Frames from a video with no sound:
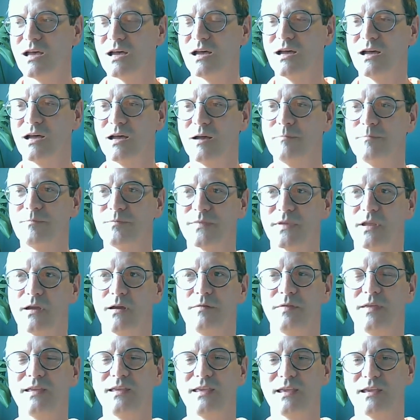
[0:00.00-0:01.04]
I
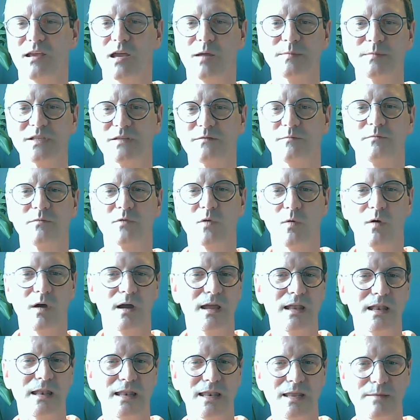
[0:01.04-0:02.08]
think it comes from quite
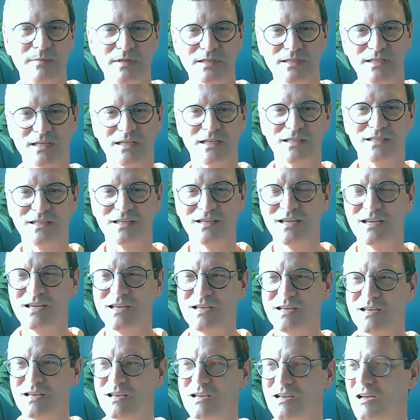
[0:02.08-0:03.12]
a limited,
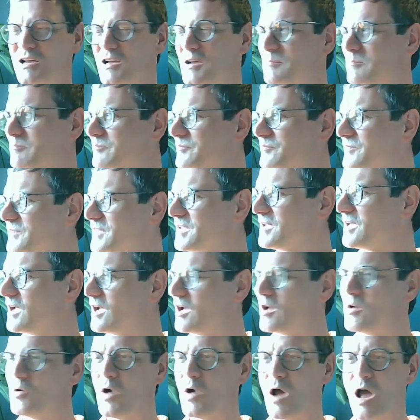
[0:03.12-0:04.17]

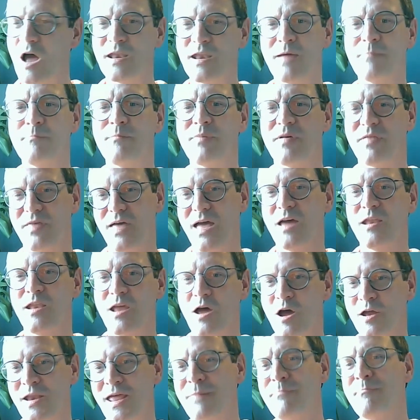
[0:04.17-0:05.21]

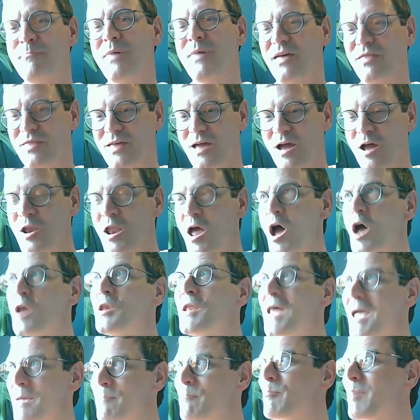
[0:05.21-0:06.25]

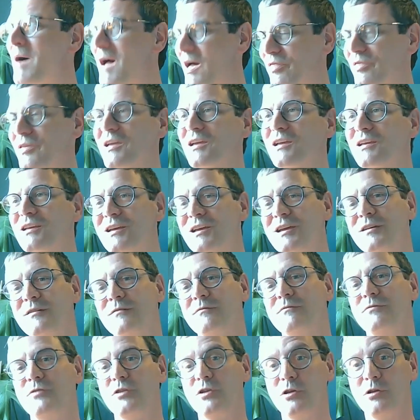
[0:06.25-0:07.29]
unempathic
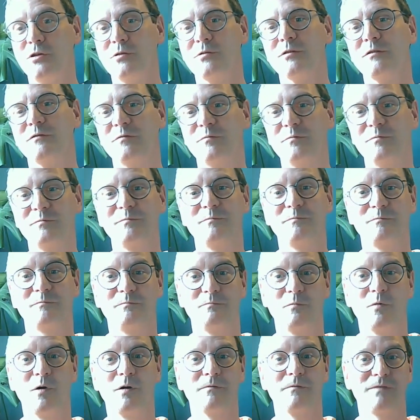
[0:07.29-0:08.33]
view of
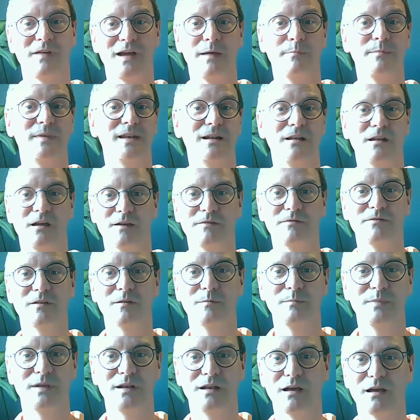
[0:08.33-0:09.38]
what family life
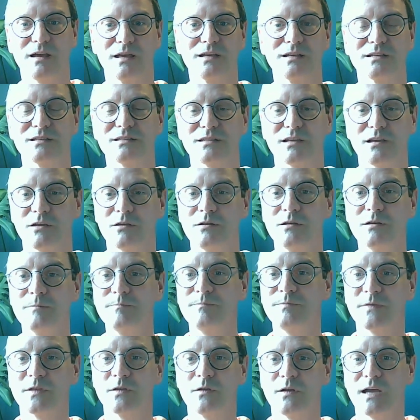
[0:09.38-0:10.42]
can be like. So
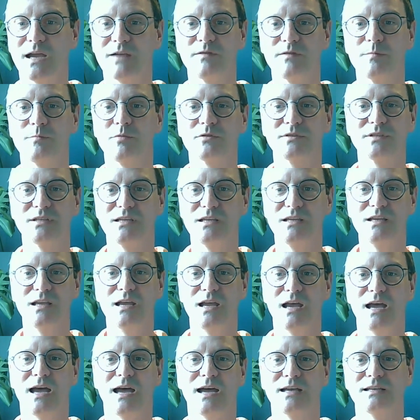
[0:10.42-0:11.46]
not everybody
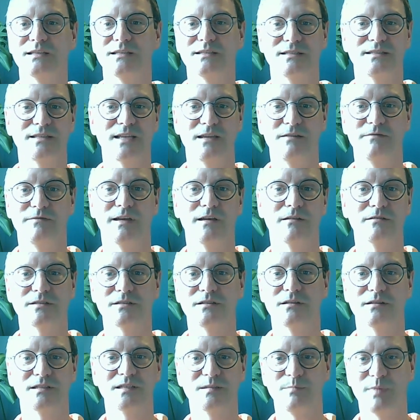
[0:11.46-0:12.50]
has safe
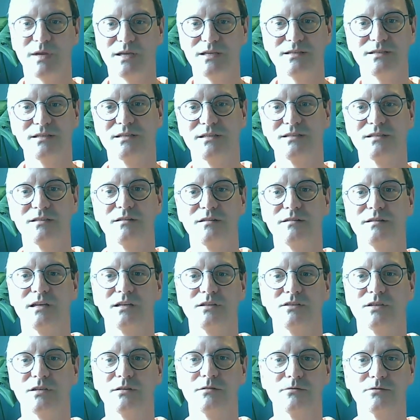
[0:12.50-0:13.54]
outside spaces that their
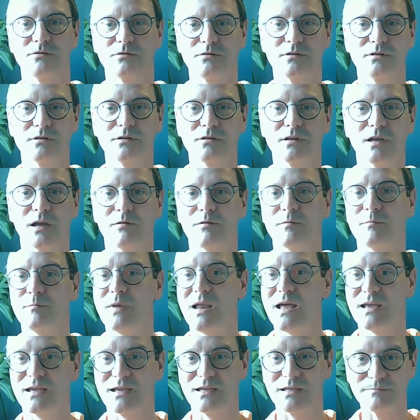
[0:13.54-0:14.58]
children can go and
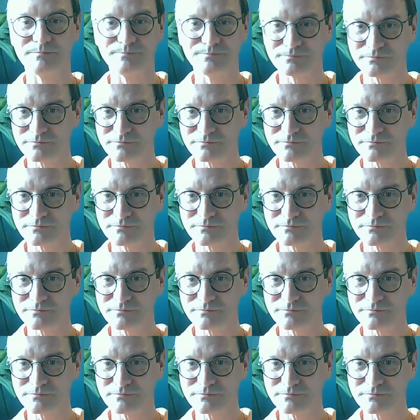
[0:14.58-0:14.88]
play in.